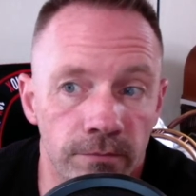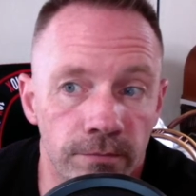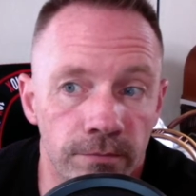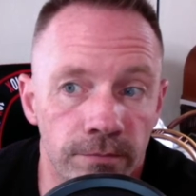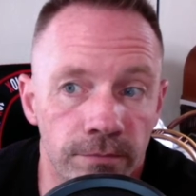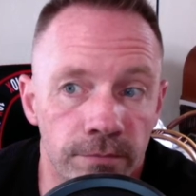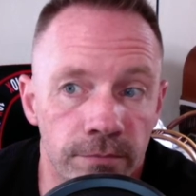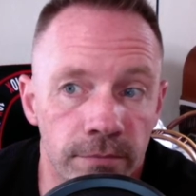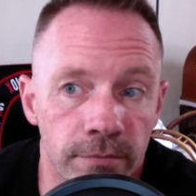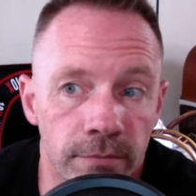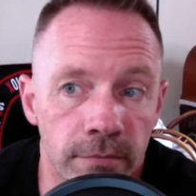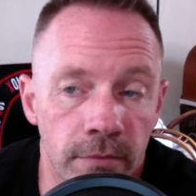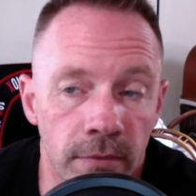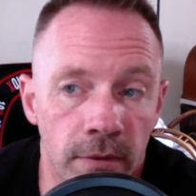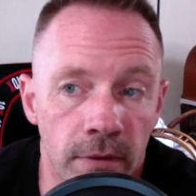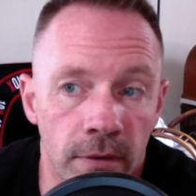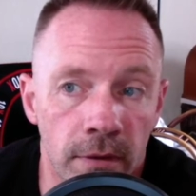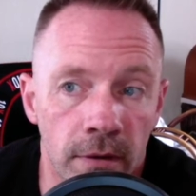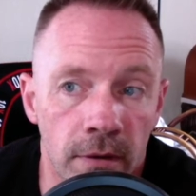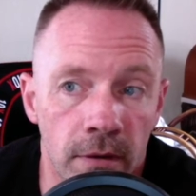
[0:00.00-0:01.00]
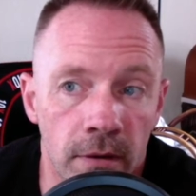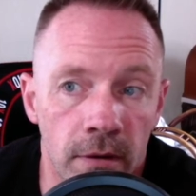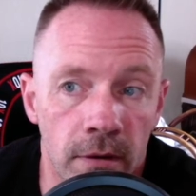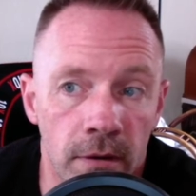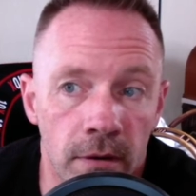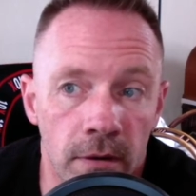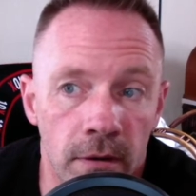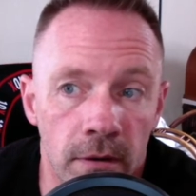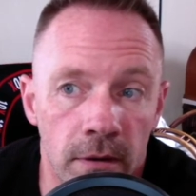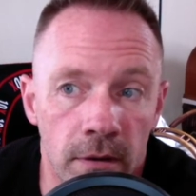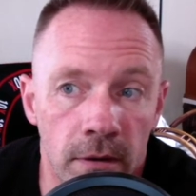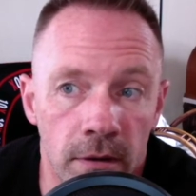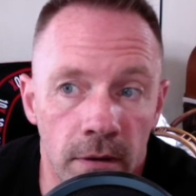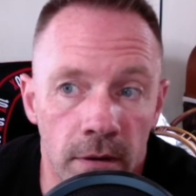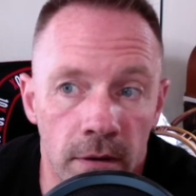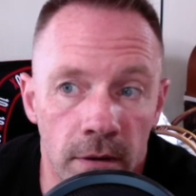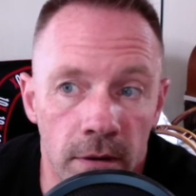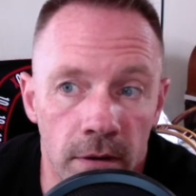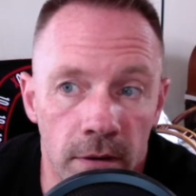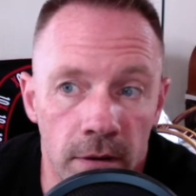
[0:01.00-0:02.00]

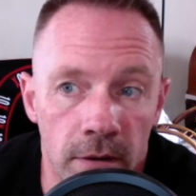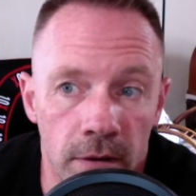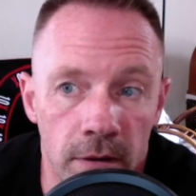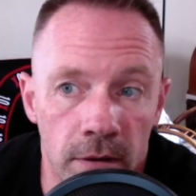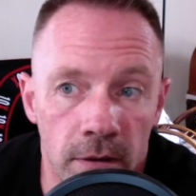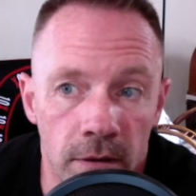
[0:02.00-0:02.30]
[no speech]